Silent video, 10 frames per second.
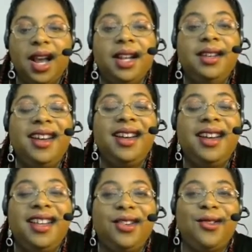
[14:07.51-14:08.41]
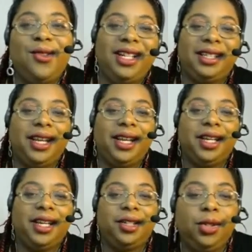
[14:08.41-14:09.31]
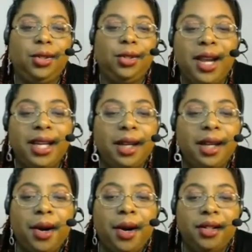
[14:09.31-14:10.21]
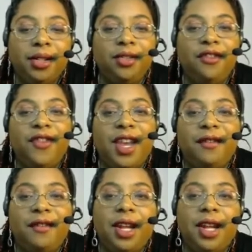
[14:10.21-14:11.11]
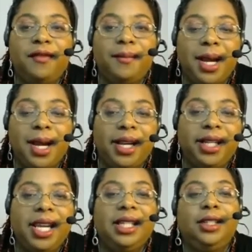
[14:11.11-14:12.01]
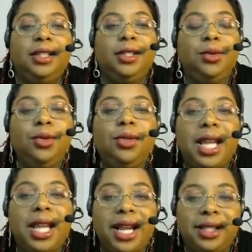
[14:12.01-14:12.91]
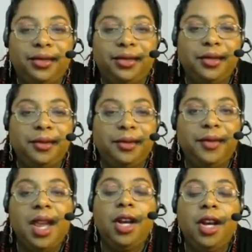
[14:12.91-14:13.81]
Another organizational tool and a personal favorite of mine is Google Classroom.